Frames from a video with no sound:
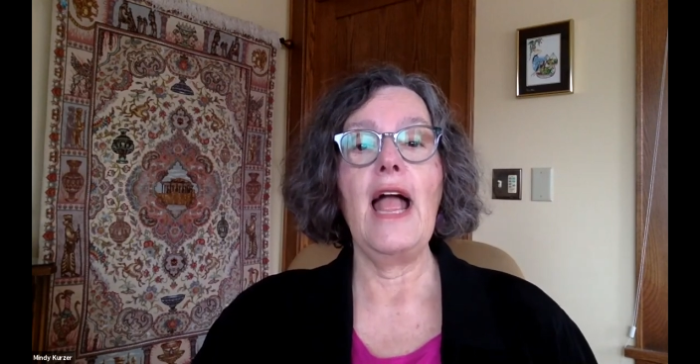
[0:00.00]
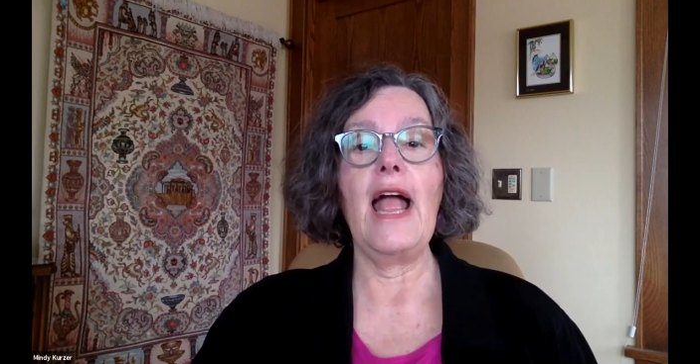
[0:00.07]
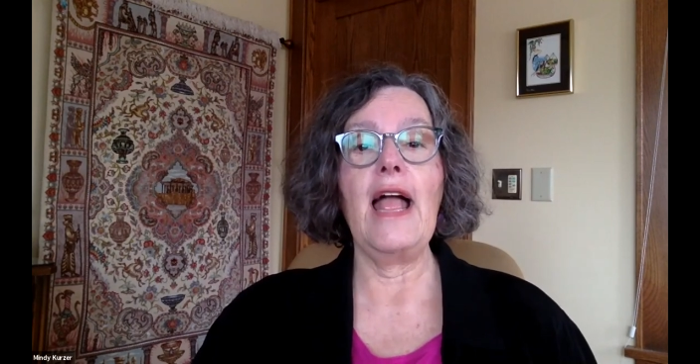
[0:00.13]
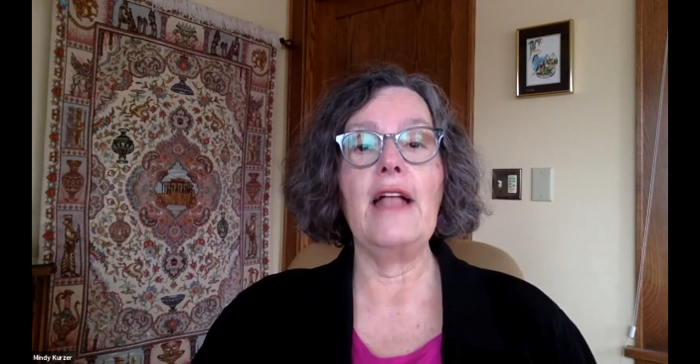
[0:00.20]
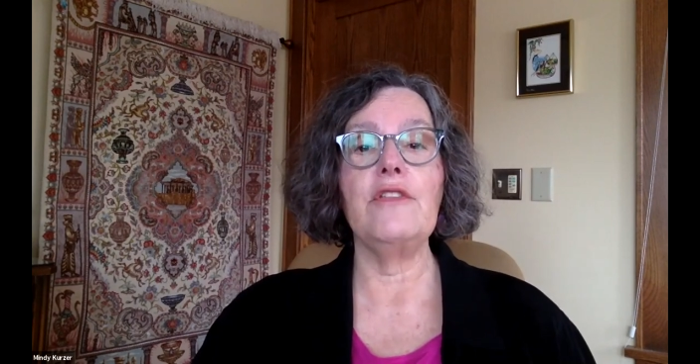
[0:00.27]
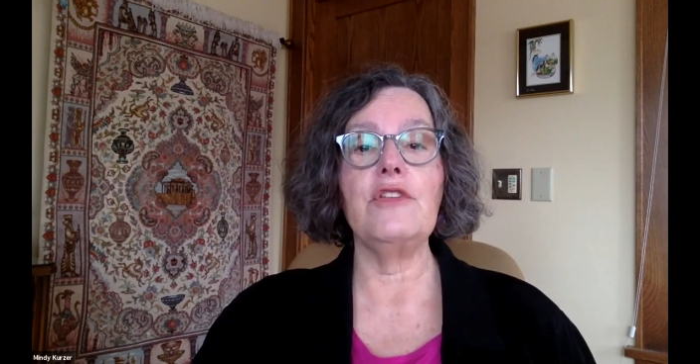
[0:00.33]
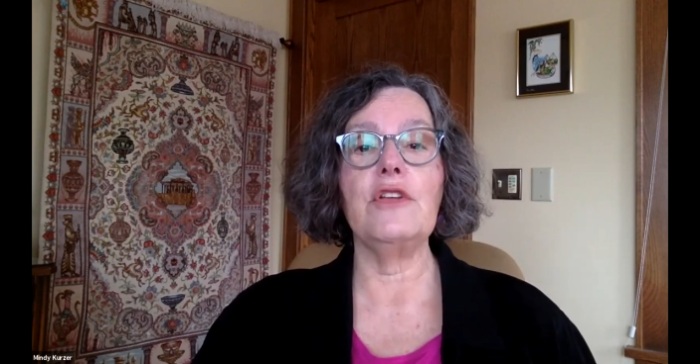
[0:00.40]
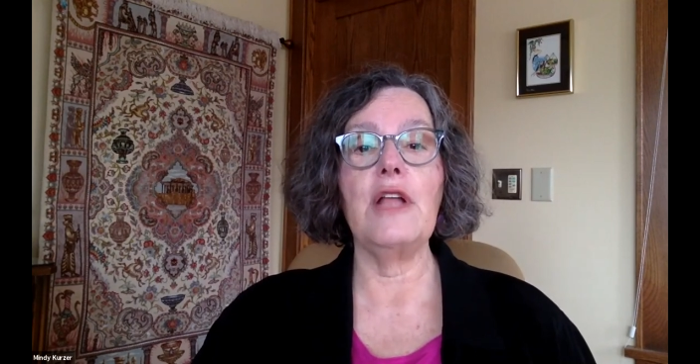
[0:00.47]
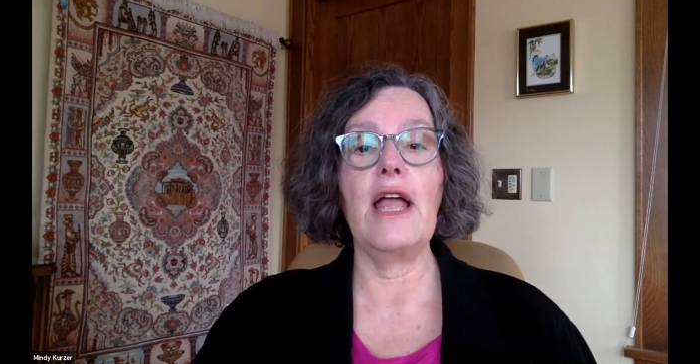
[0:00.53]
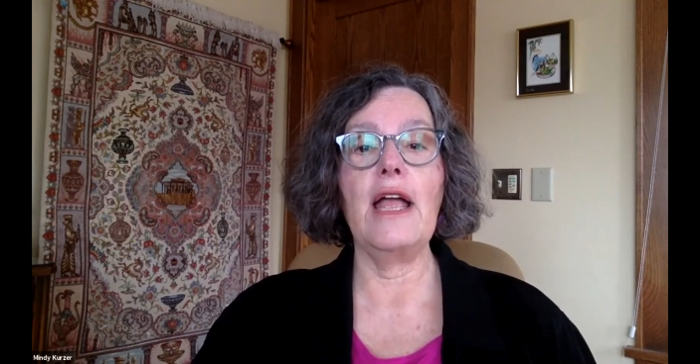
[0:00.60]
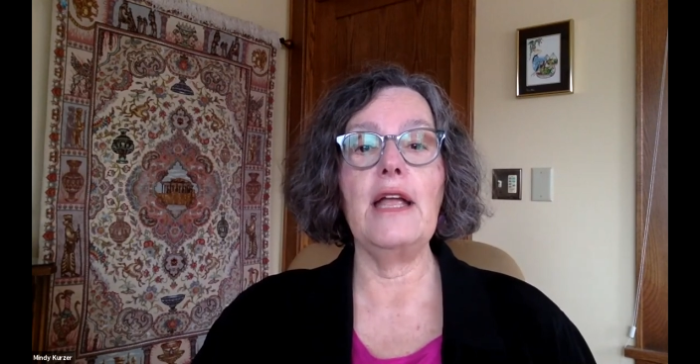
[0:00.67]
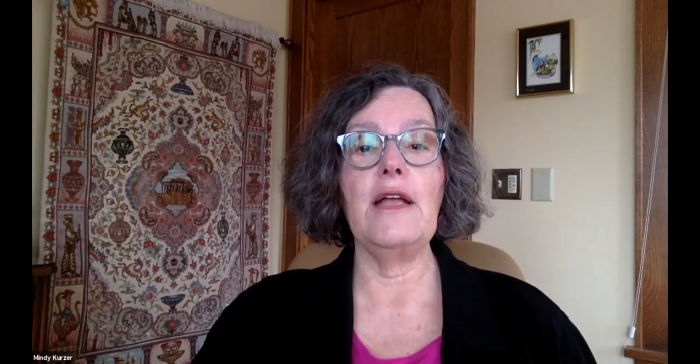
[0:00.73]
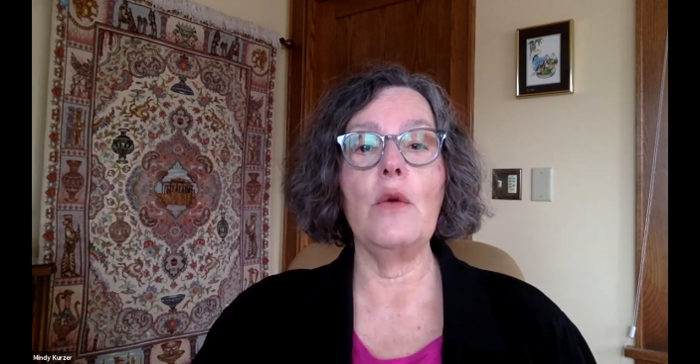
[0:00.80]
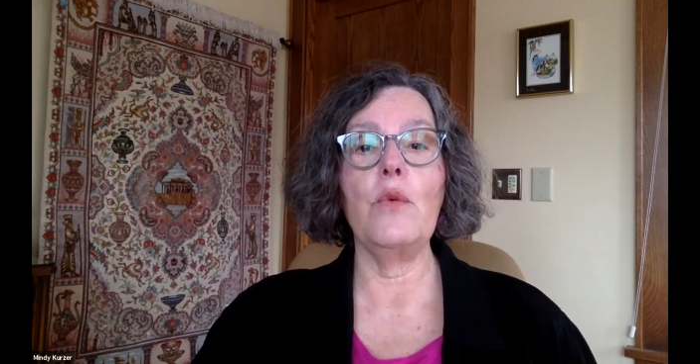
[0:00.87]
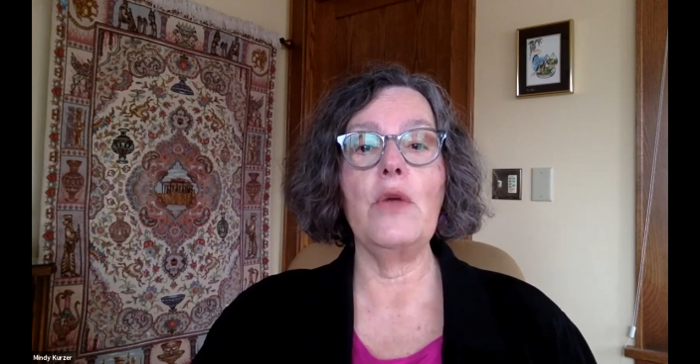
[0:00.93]
And
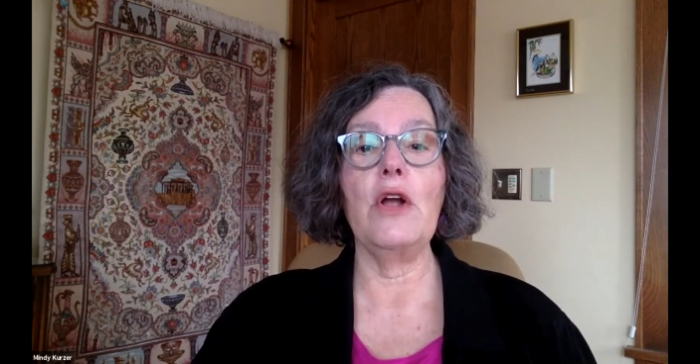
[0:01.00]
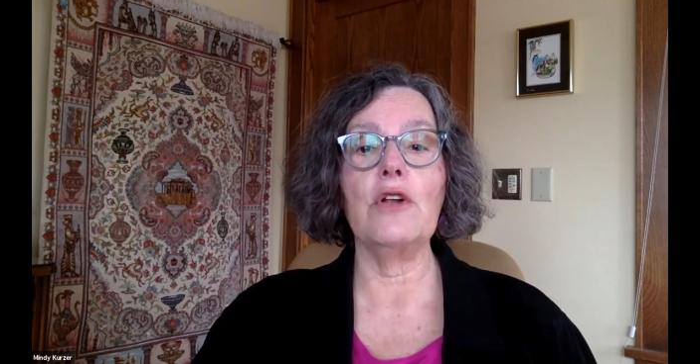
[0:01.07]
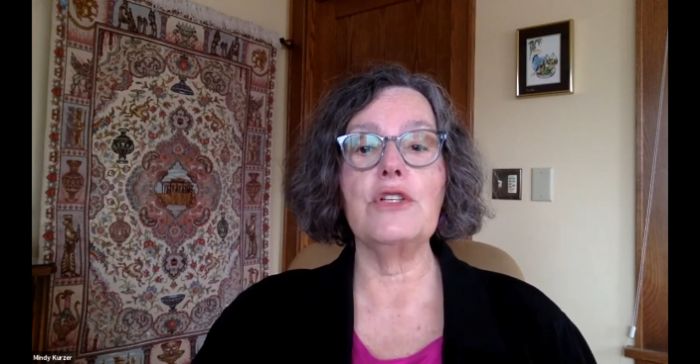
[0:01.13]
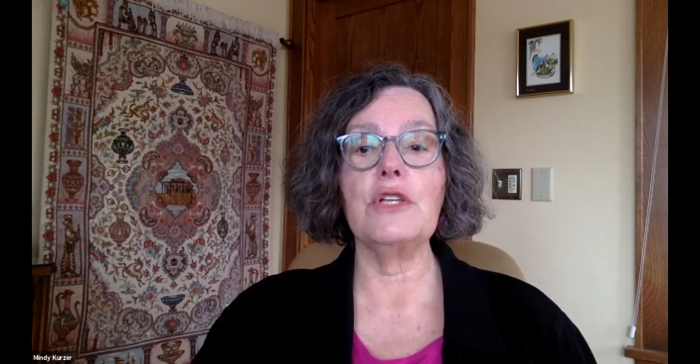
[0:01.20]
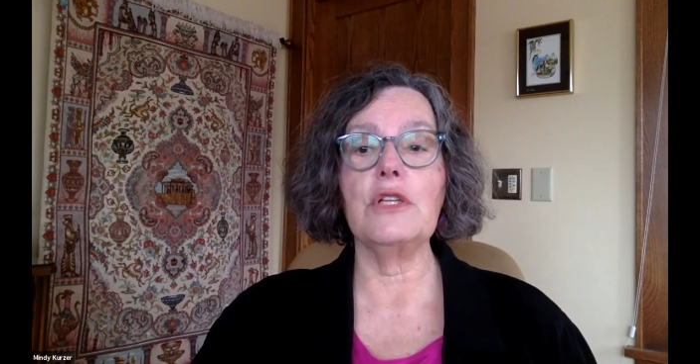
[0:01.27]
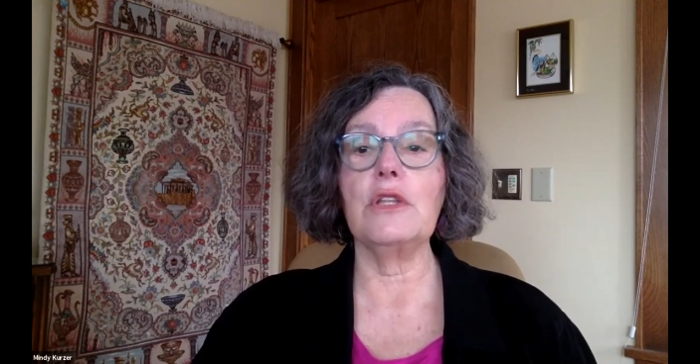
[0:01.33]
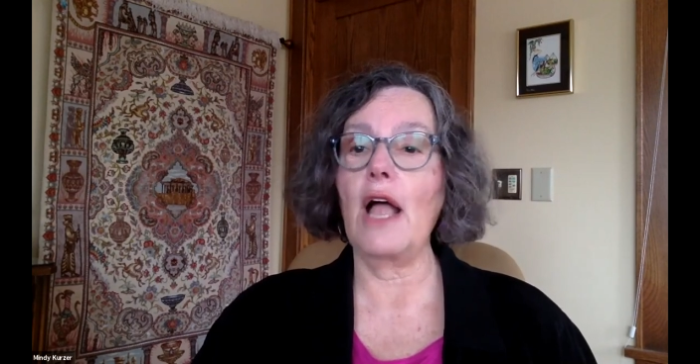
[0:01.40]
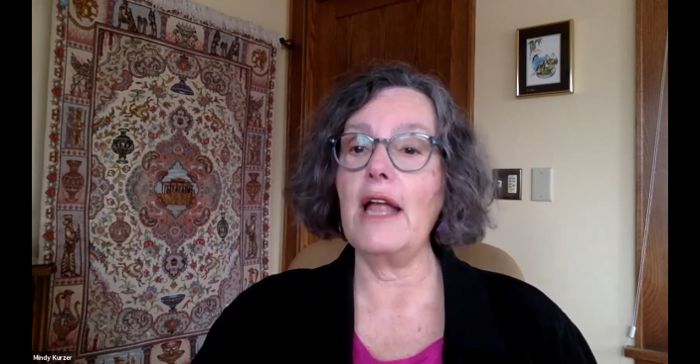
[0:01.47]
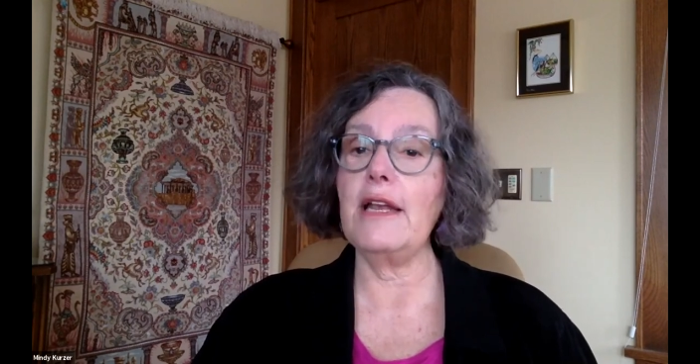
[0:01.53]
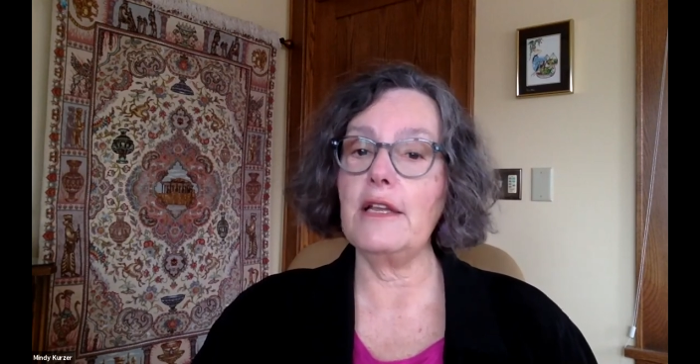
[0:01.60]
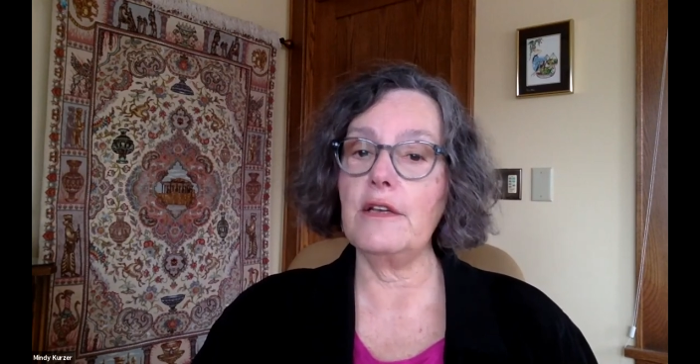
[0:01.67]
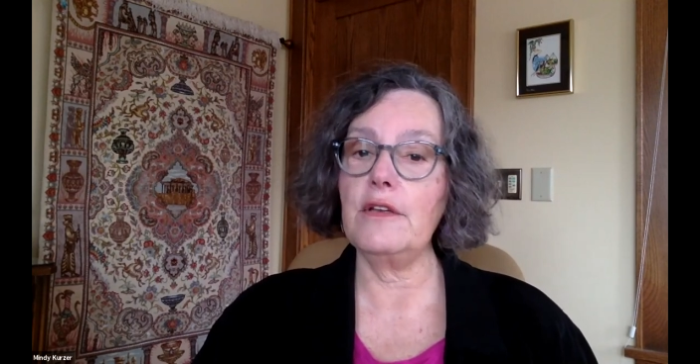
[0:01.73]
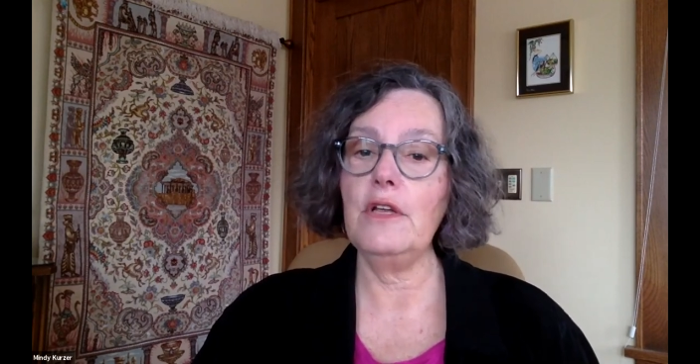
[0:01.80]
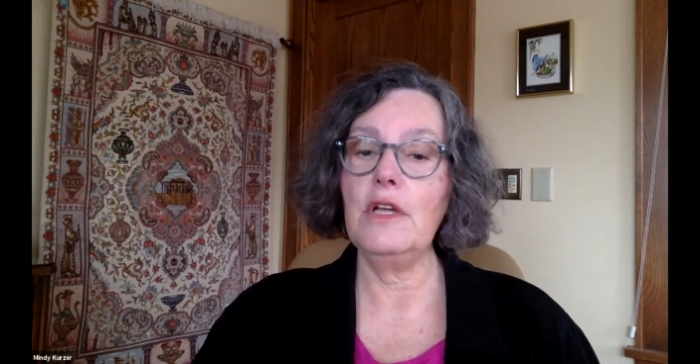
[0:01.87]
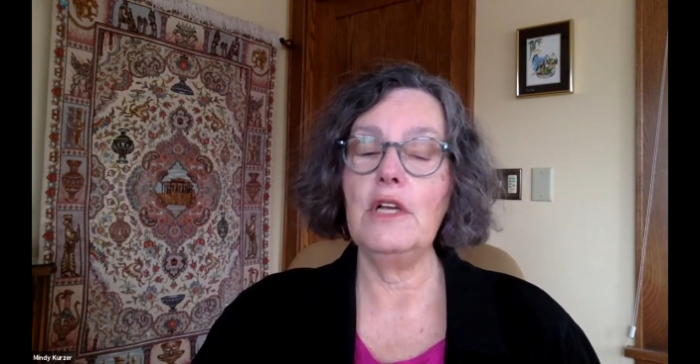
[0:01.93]
today we are
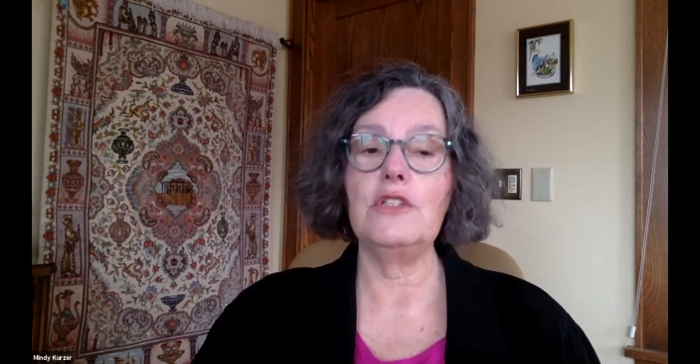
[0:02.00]
delighted